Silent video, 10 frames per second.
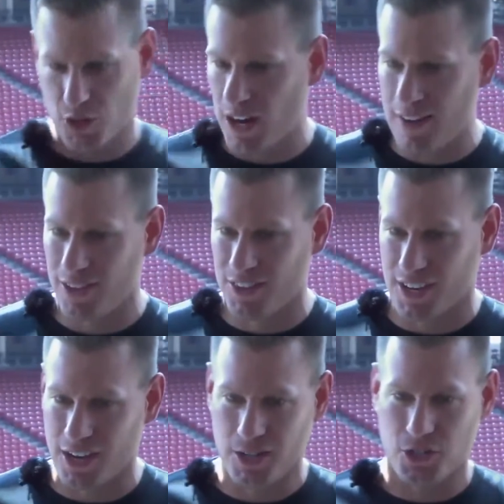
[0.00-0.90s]
were traveling
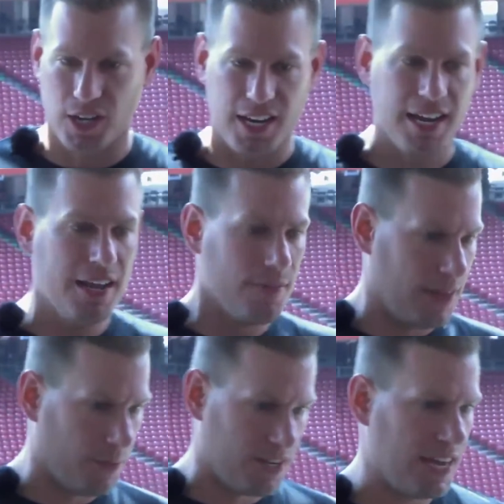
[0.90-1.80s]
the country.
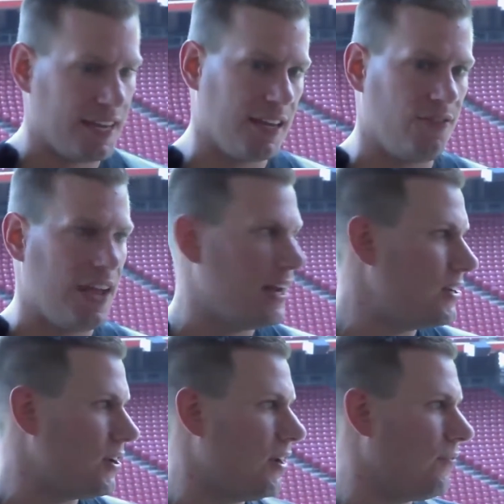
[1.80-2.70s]
They were taking
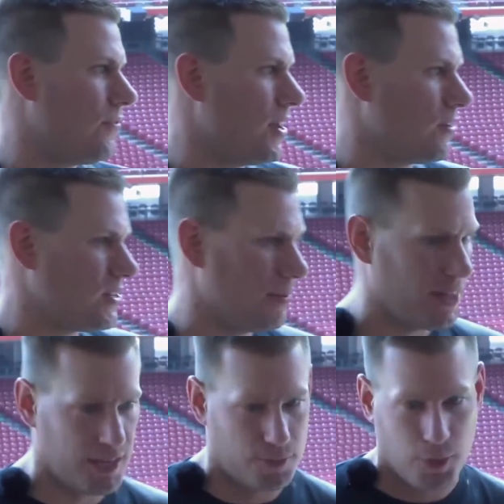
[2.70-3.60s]
advantage of, some
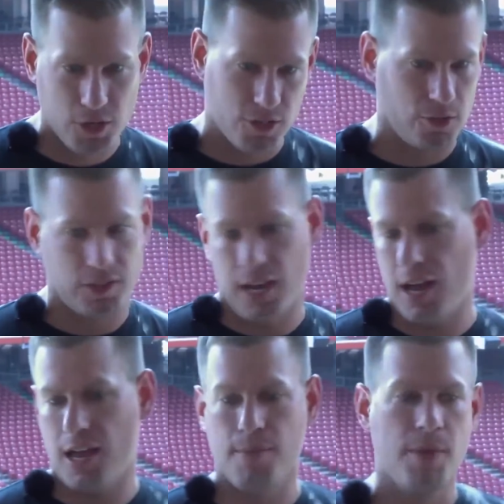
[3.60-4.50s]
of this personal
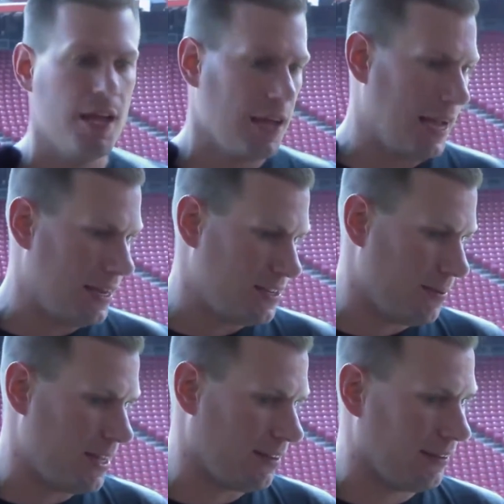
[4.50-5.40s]
time and
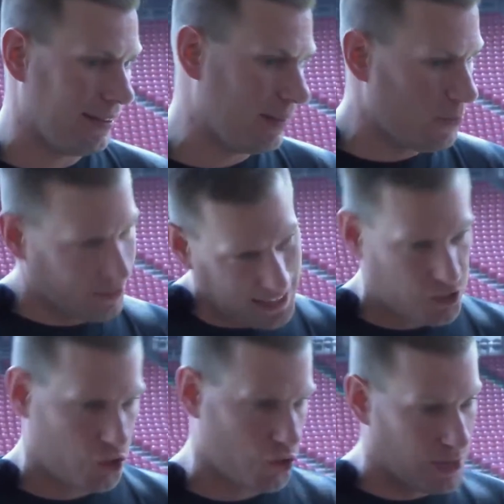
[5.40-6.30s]
some of this
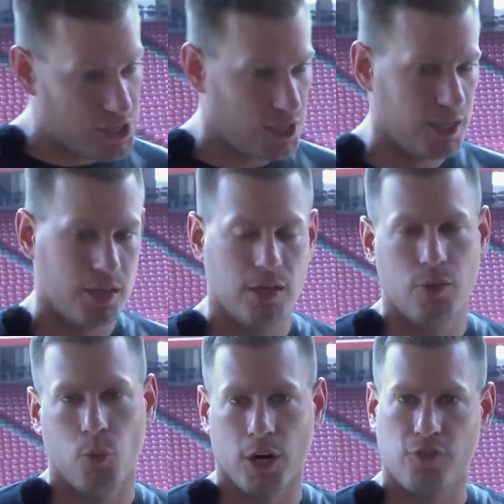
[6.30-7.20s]
less stringent
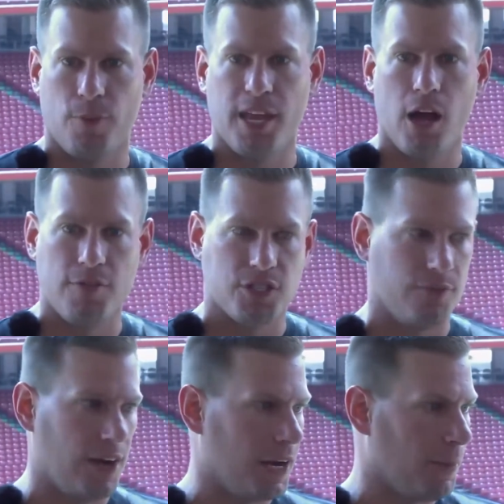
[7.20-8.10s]
work from the office
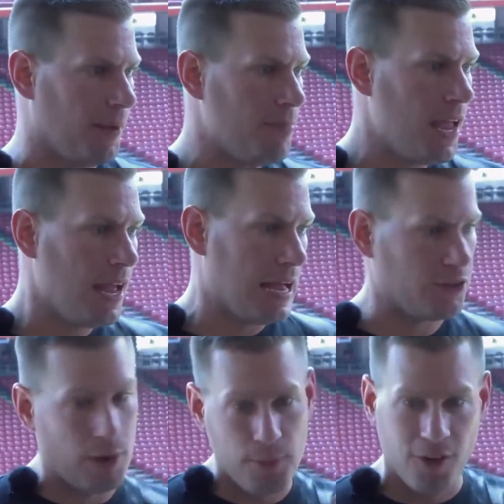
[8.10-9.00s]
environment.
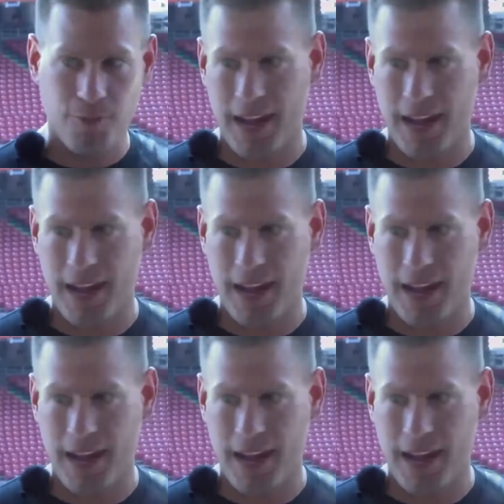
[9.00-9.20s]
And so I moved